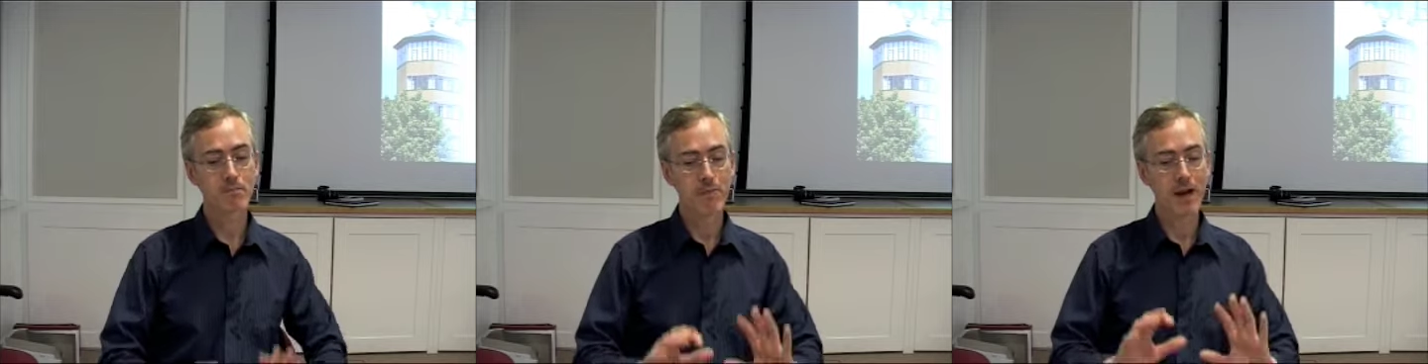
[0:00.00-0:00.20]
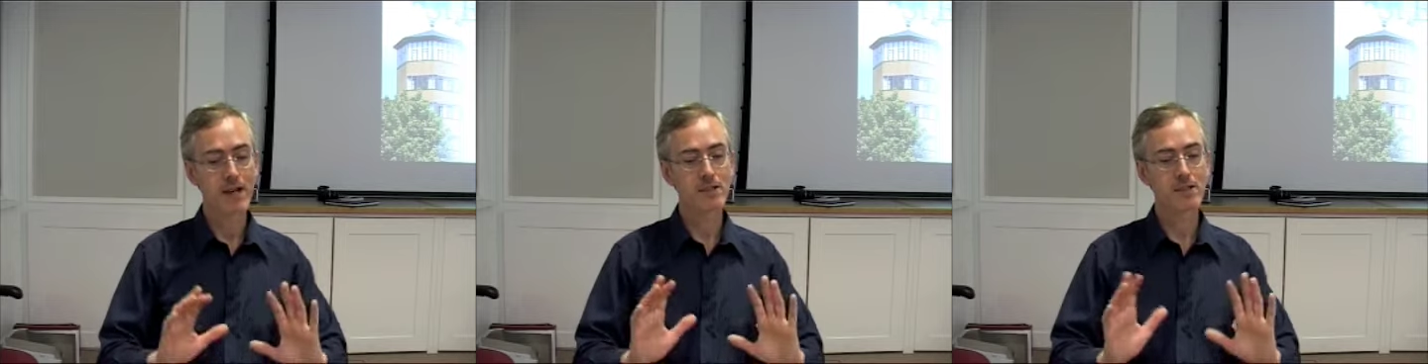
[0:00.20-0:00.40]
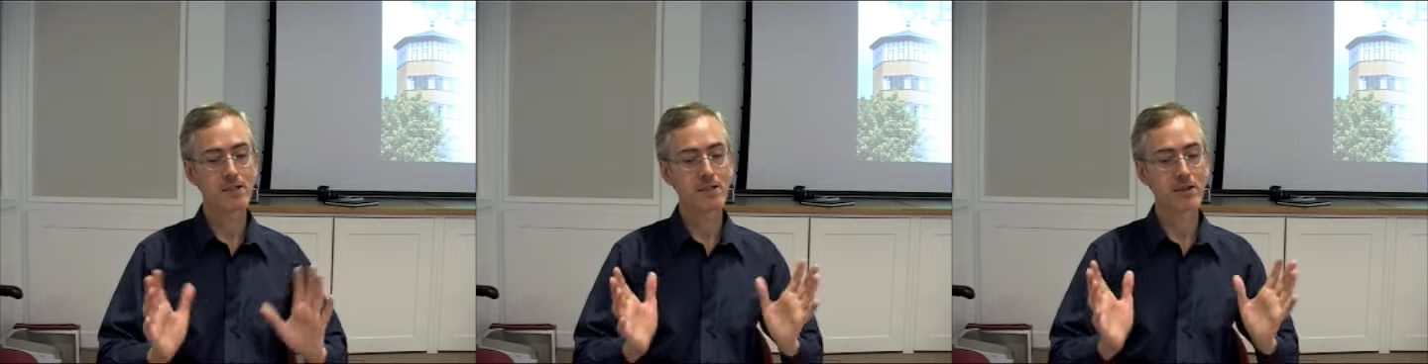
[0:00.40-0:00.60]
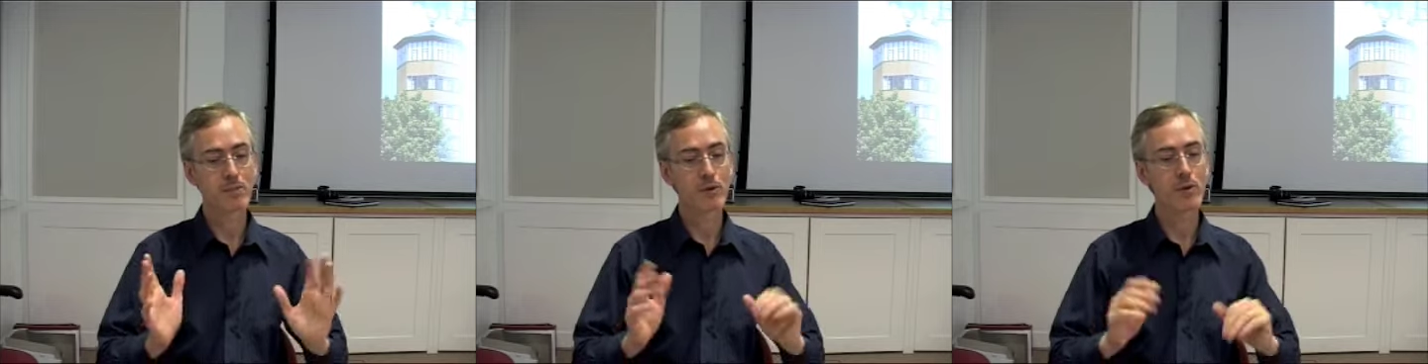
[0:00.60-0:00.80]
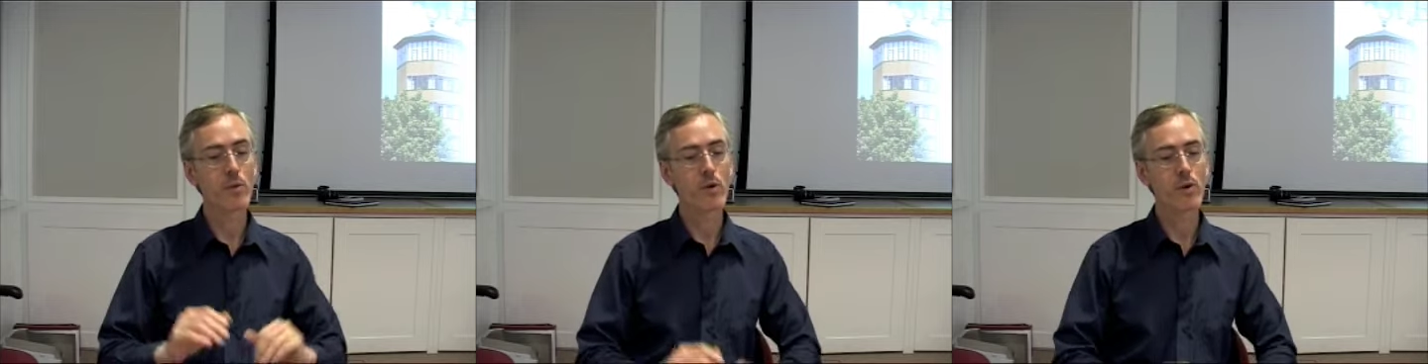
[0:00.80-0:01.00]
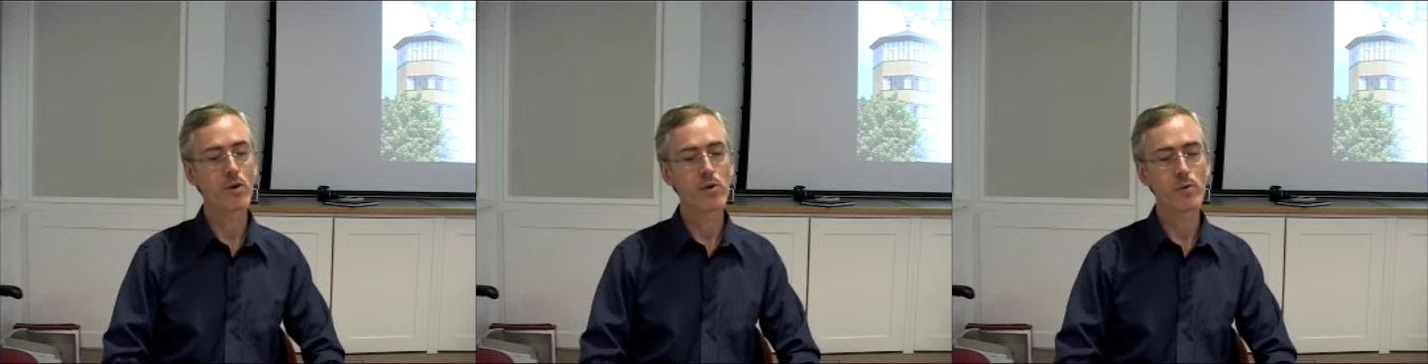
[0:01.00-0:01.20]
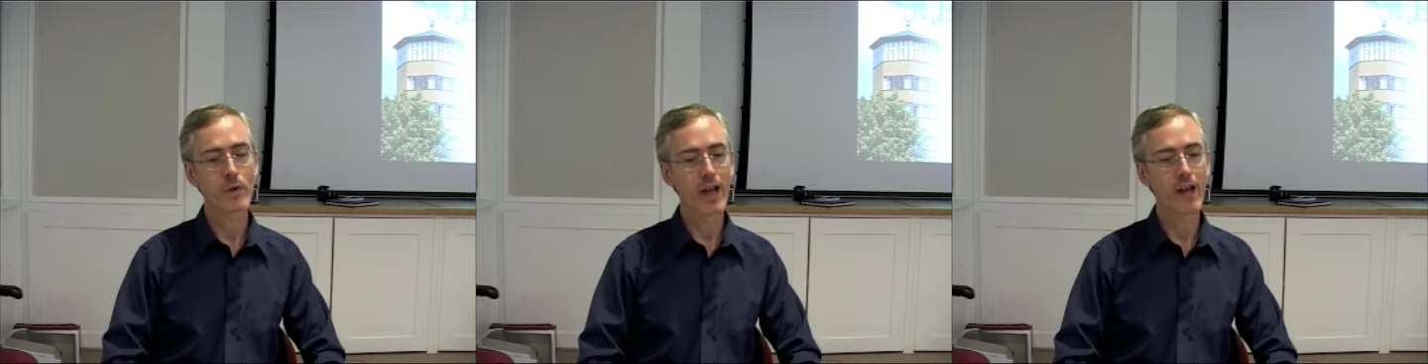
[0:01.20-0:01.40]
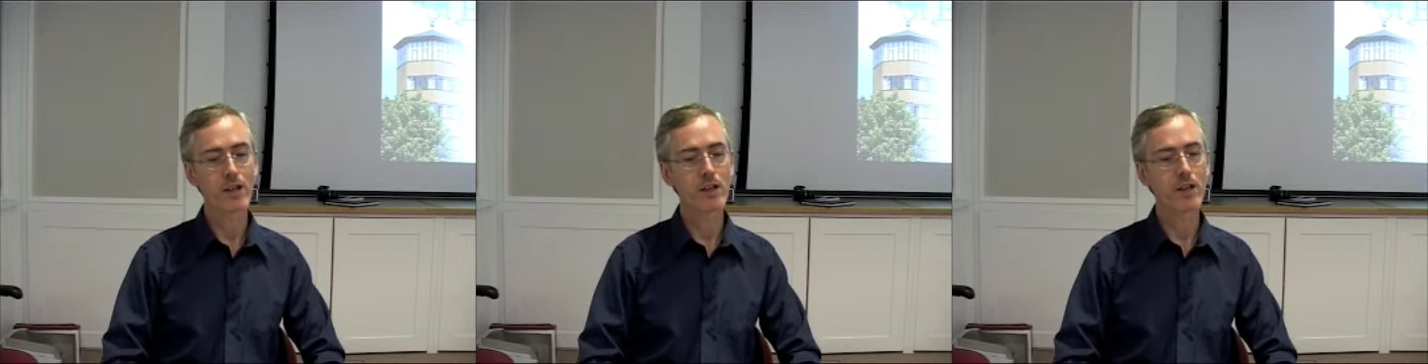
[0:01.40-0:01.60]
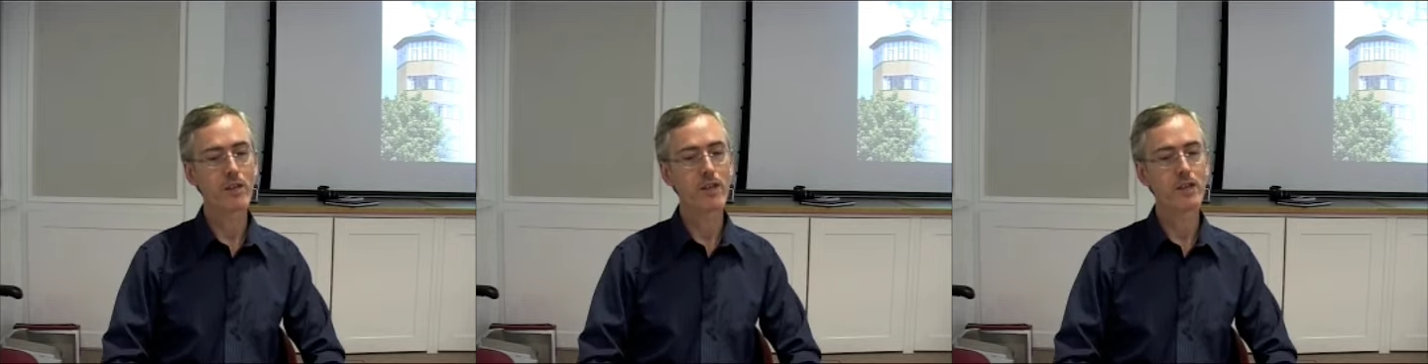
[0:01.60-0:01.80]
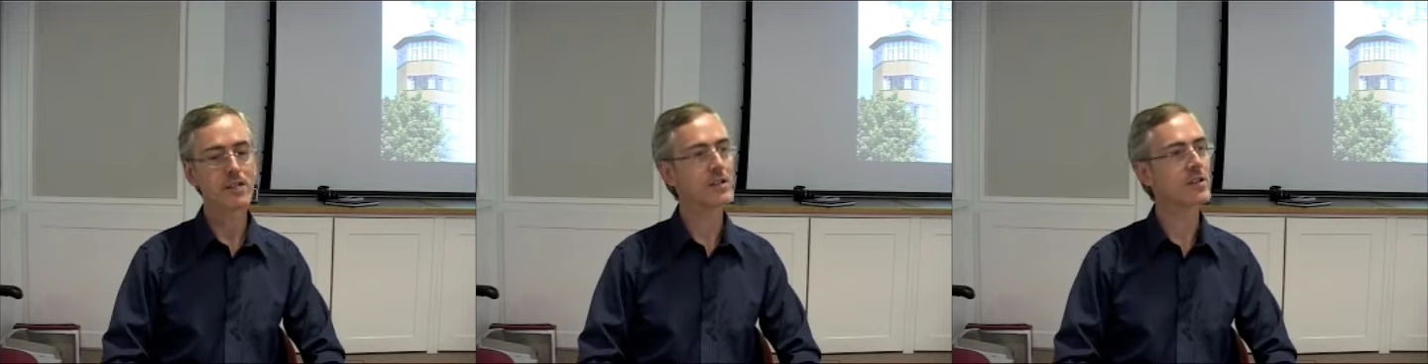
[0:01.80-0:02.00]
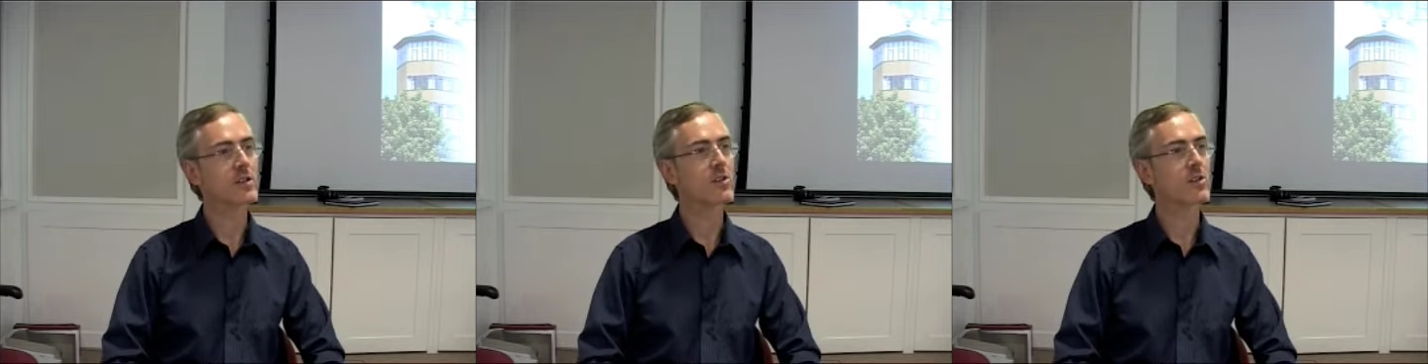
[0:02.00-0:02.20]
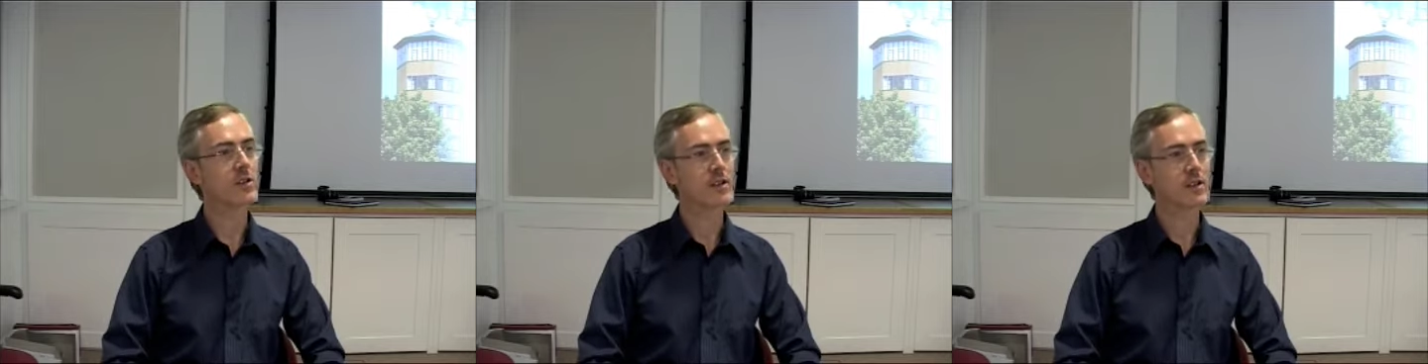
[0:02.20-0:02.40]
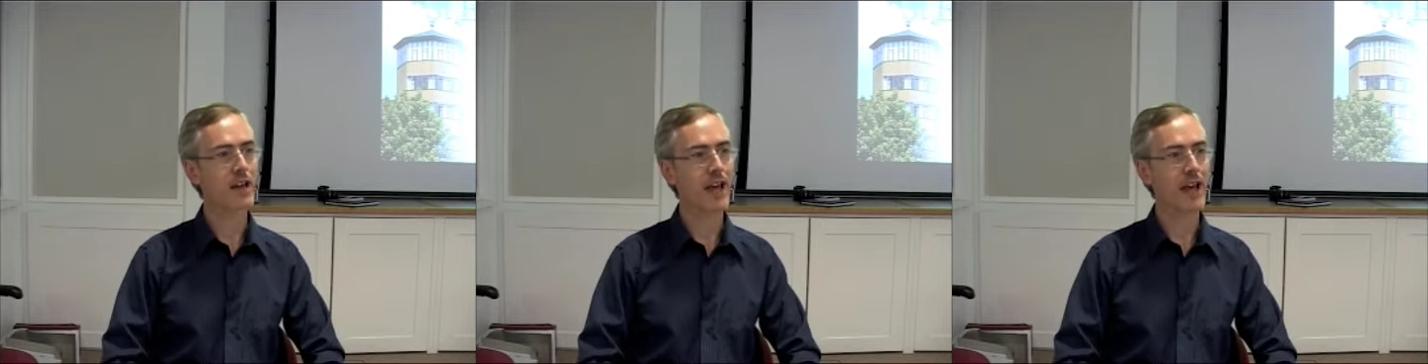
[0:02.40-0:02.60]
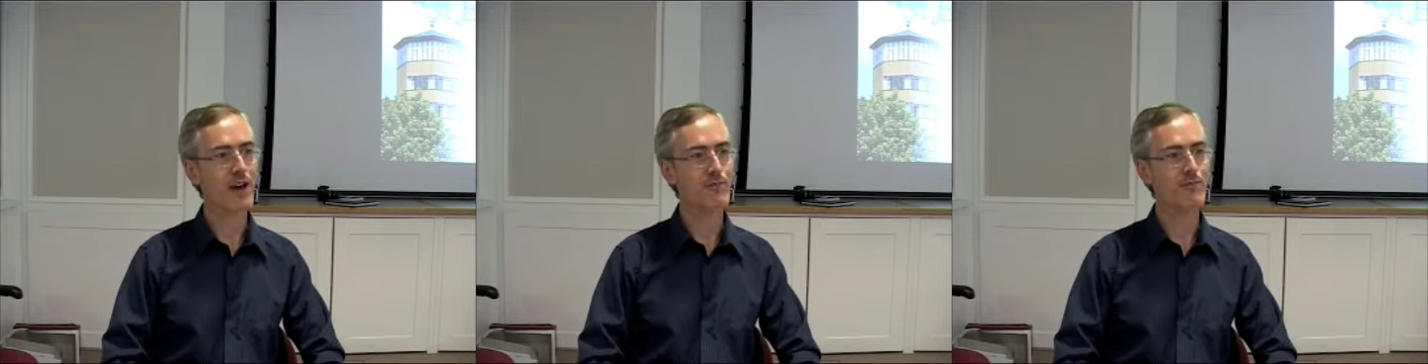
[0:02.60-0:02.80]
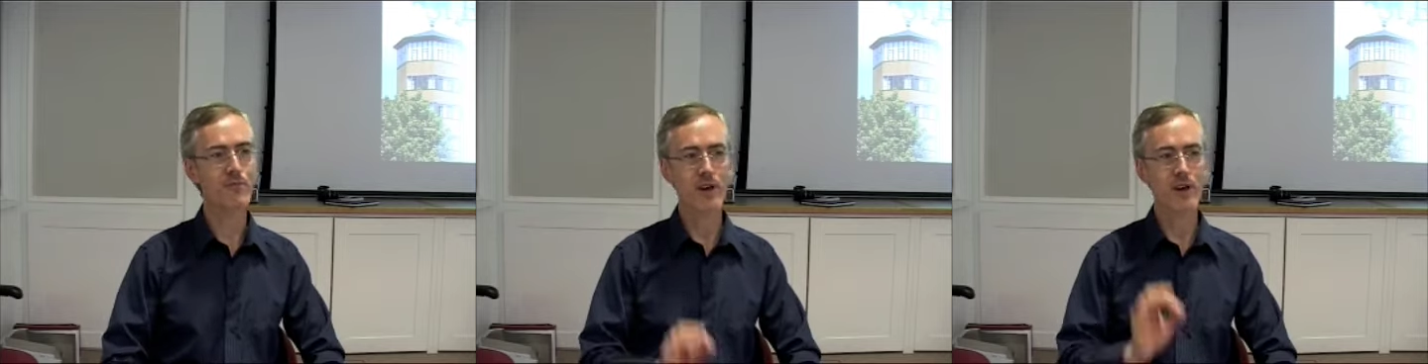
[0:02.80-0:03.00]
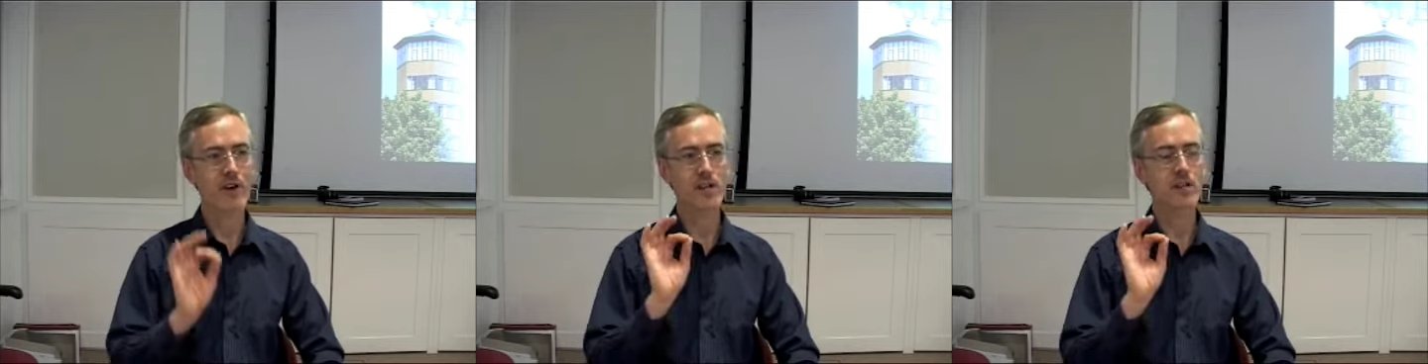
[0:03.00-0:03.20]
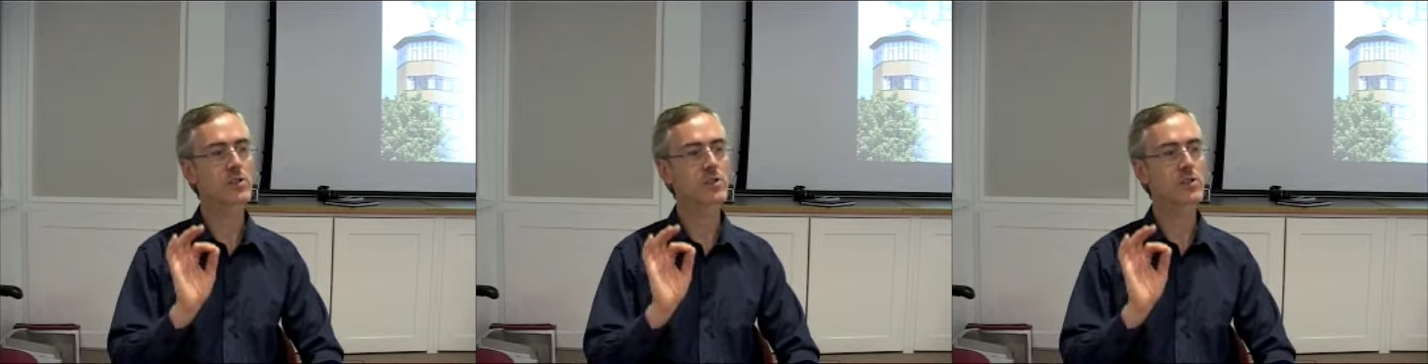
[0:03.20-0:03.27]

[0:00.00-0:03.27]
posit a primordial reality that didn't have very